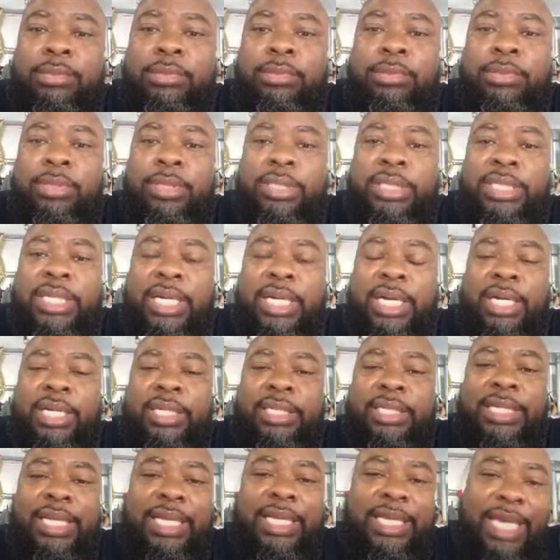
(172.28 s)

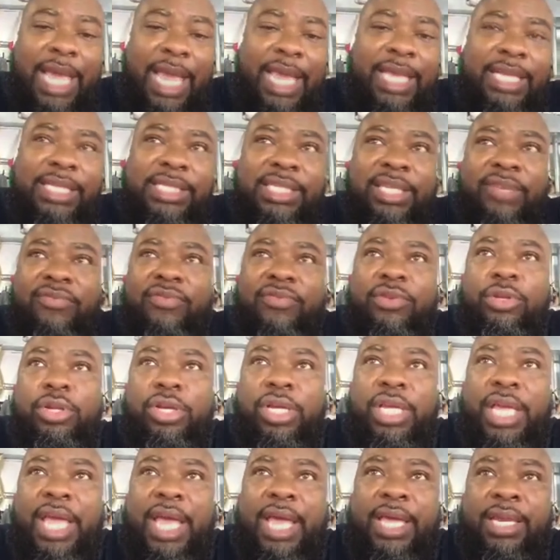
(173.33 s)
the gates, if you look
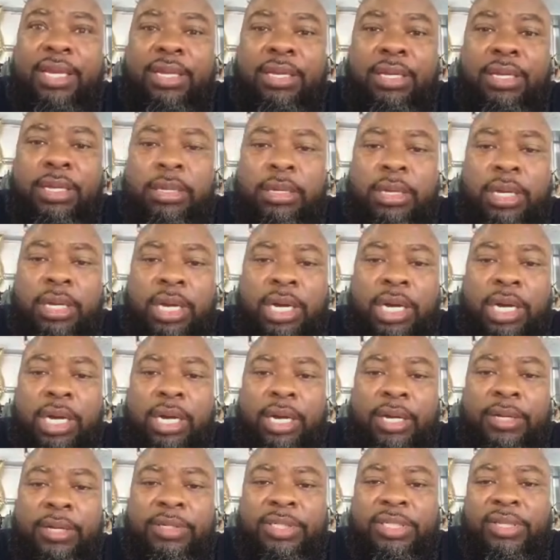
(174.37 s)
at
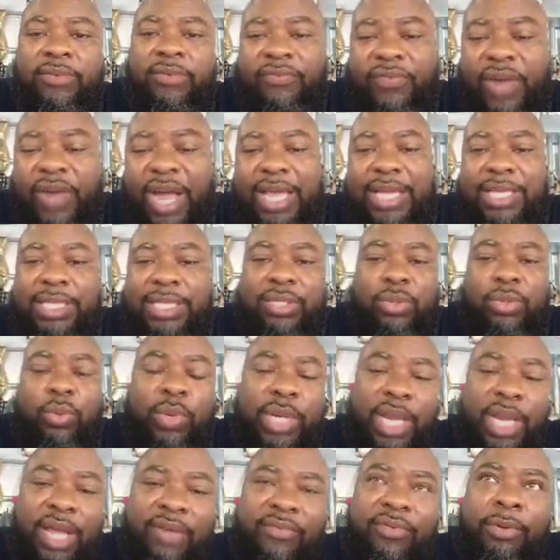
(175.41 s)
the fights or
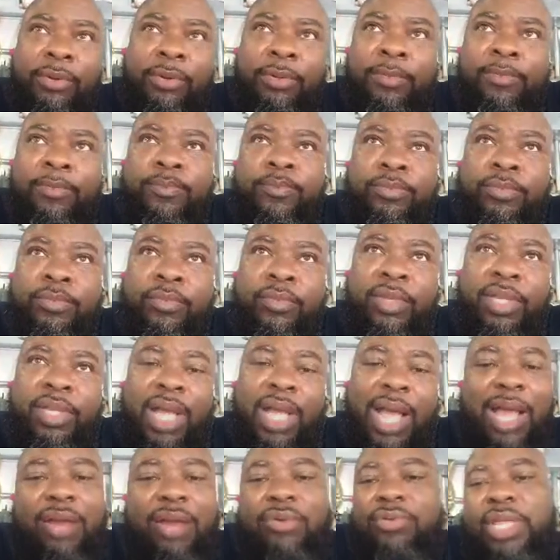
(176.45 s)
whatever, I
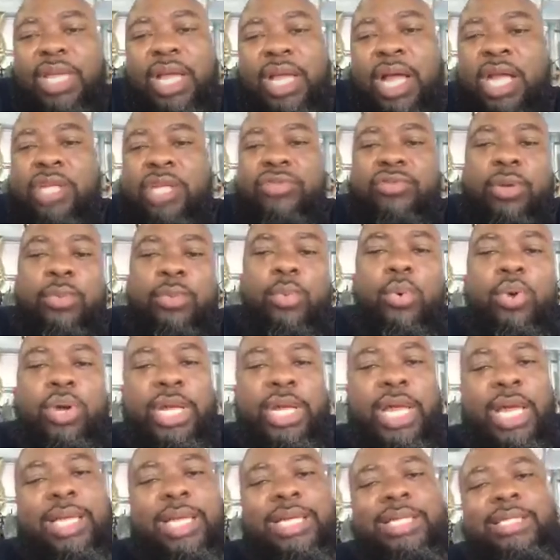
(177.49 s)
don't think Andre Ward got
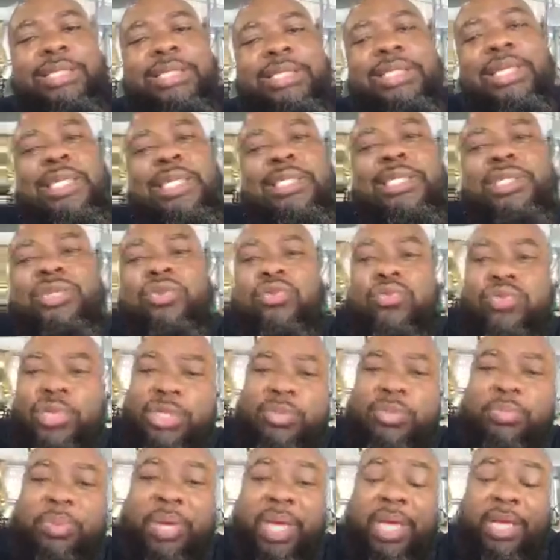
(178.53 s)
his just due
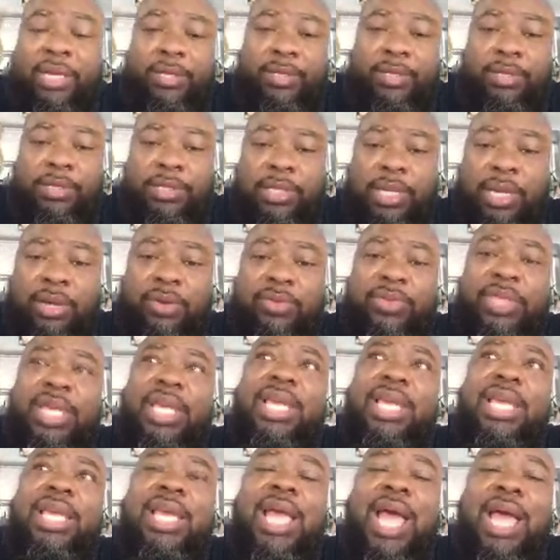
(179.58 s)
respect. I don't think he
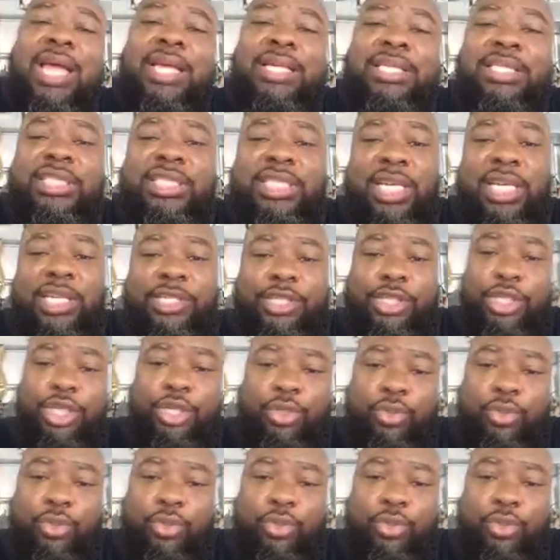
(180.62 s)
got his just due.